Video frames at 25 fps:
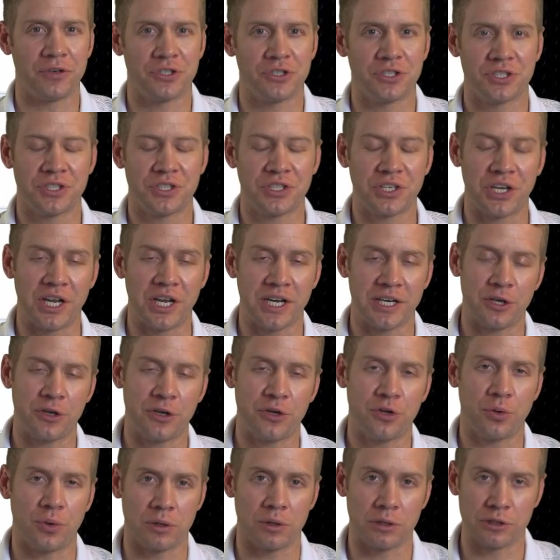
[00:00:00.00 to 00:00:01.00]
which is
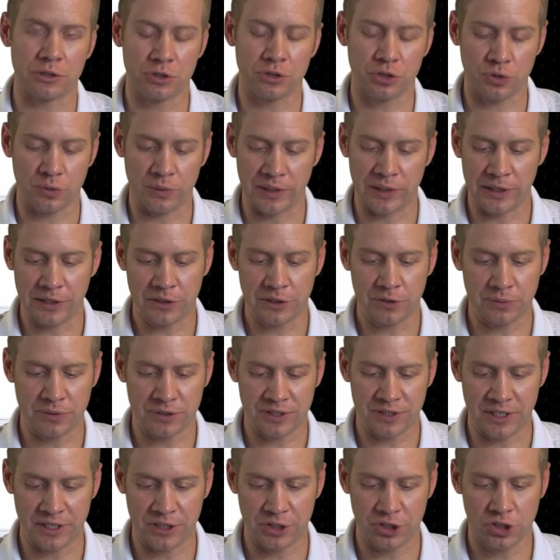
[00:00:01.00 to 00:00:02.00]
connected to our other switch, we'll
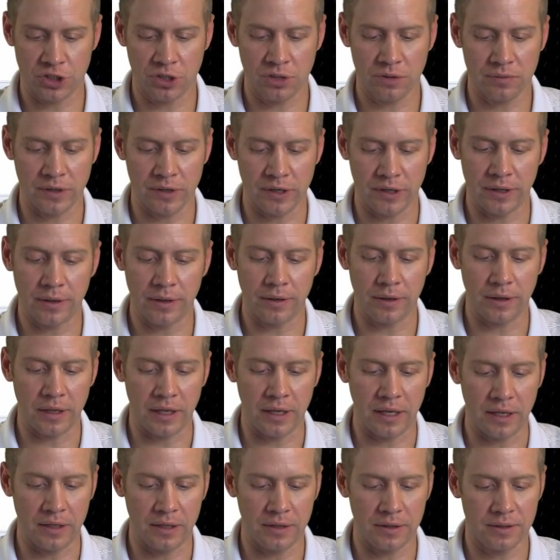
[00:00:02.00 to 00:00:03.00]
say show run
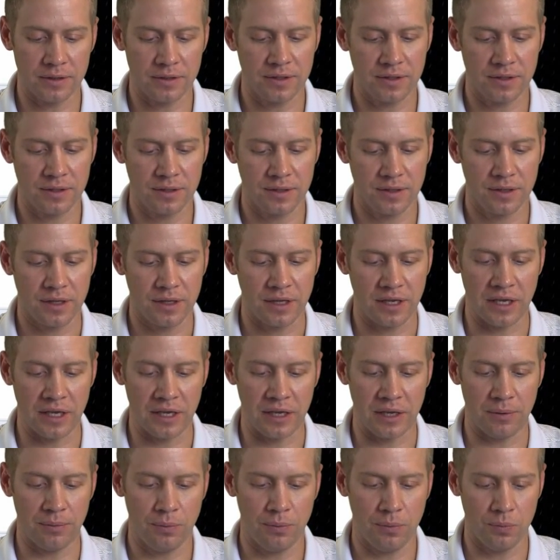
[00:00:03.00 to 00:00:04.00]
int
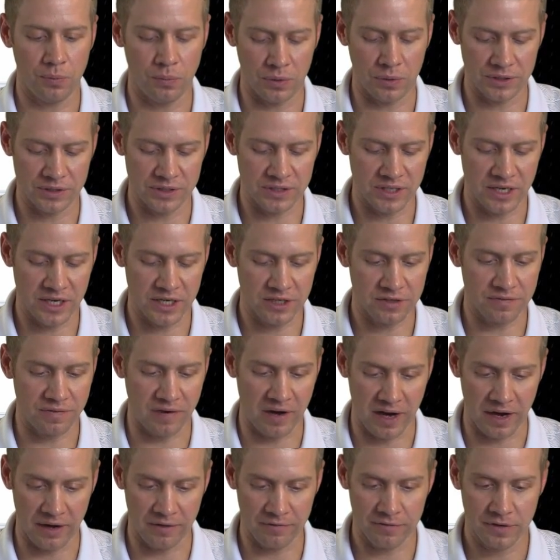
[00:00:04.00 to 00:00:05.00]

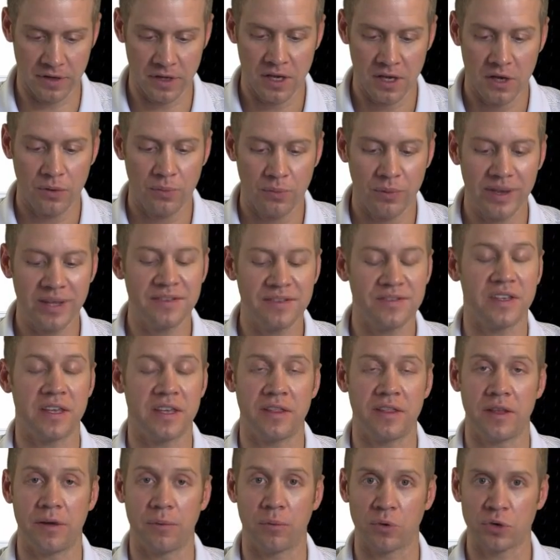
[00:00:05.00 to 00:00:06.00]
E1/5. We can
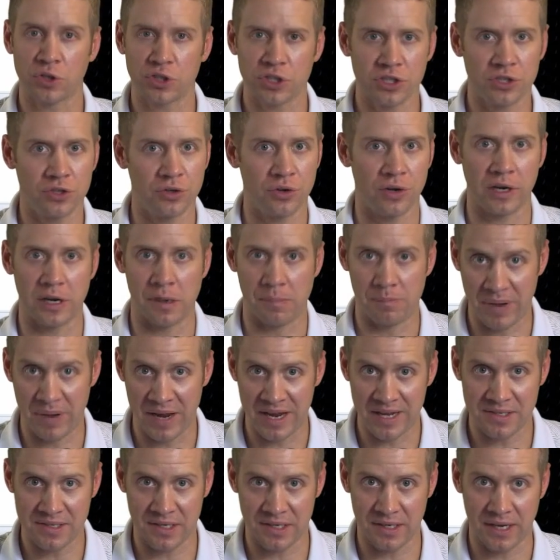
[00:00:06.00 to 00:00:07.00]
see that we're just doing a
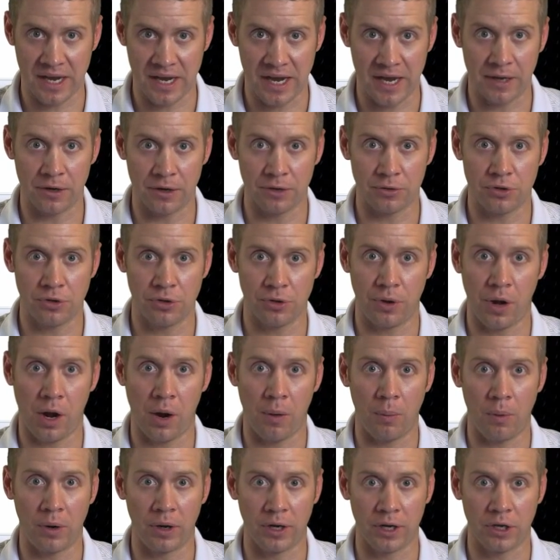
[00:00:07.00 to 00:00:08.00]
basic
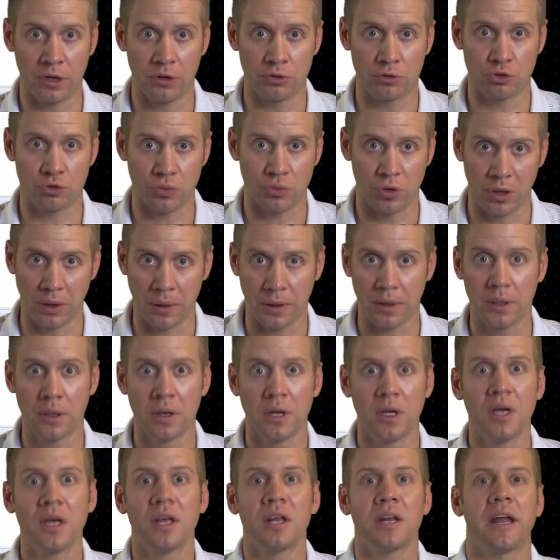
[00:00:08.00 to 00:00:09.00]
802.1q trunk.
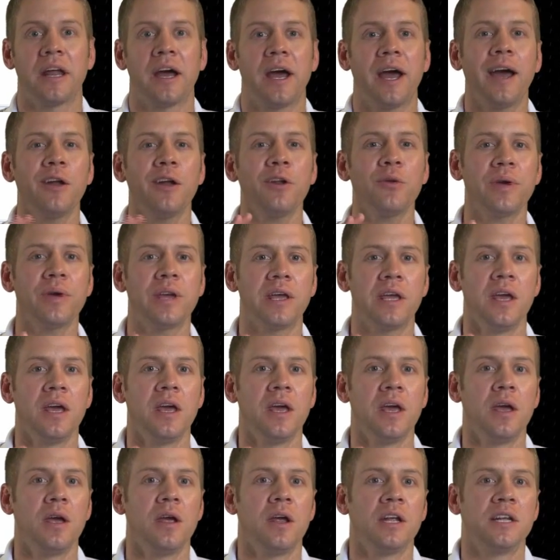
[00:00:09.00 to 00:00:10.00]
Now how do we
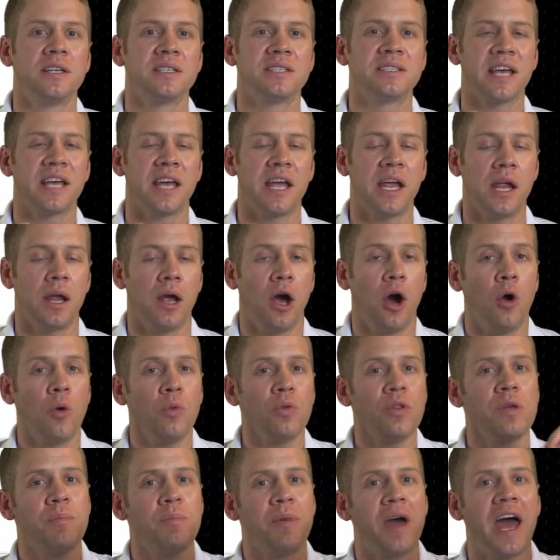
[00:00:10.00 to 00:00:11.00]
say
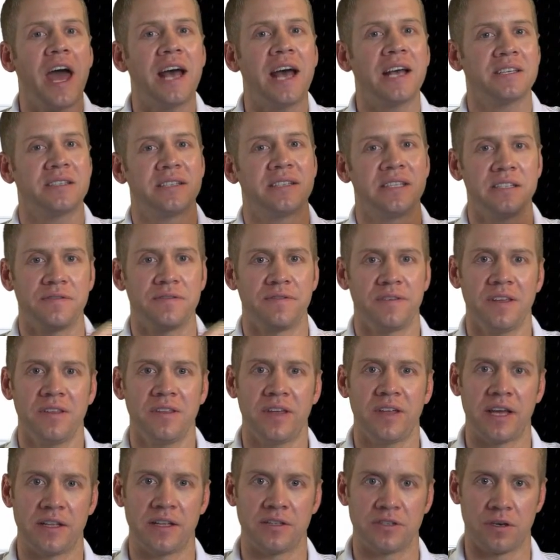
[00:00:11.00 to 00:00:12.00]
only pass these
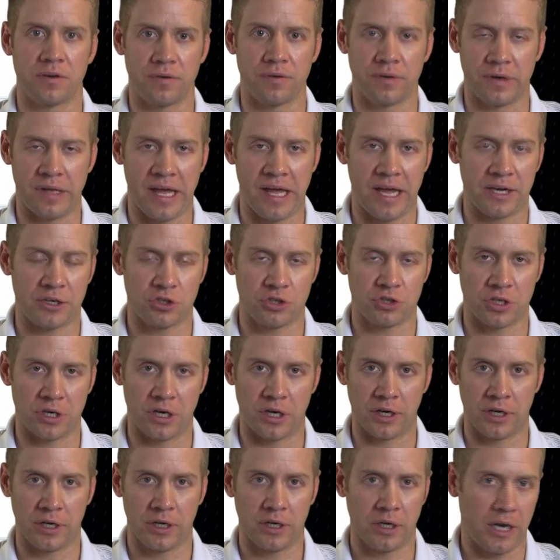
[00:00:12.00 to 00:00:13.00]
VLANs over that
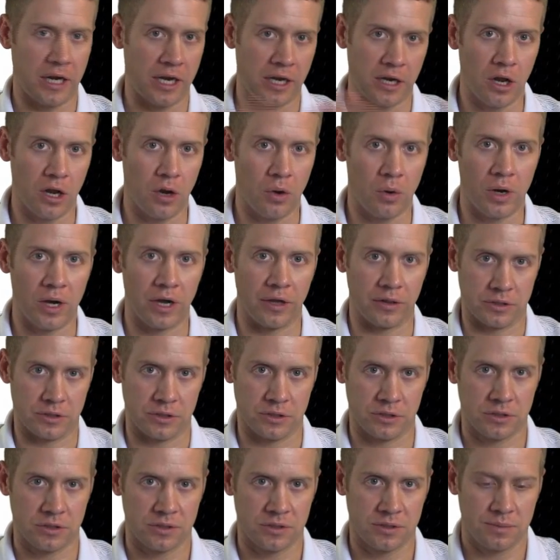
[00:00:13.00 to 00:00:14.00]
trunk and no
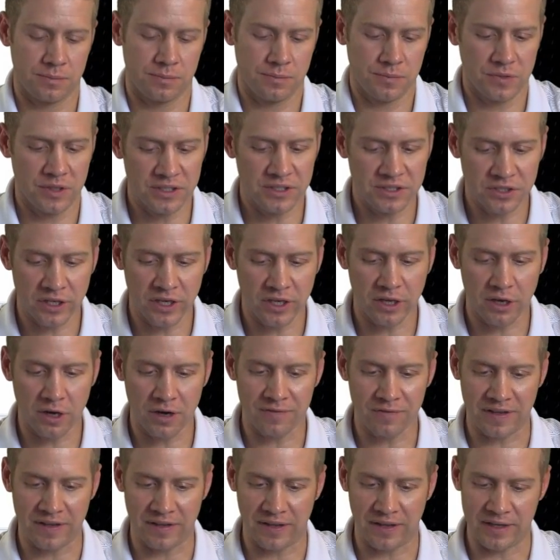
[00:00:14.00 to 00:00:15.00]
others? Let's look at
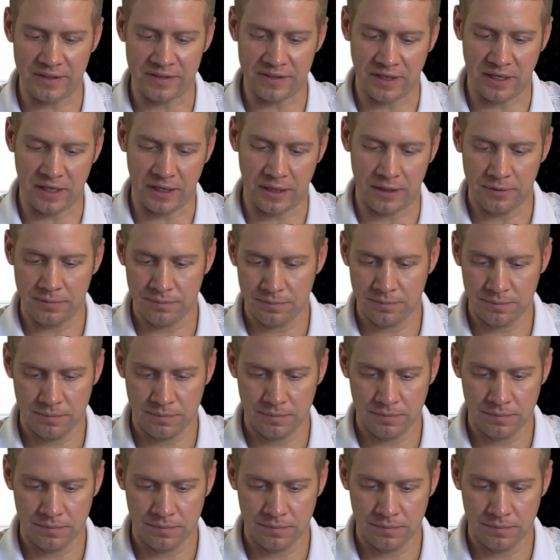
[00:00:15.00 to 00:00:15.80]
our VLANs again.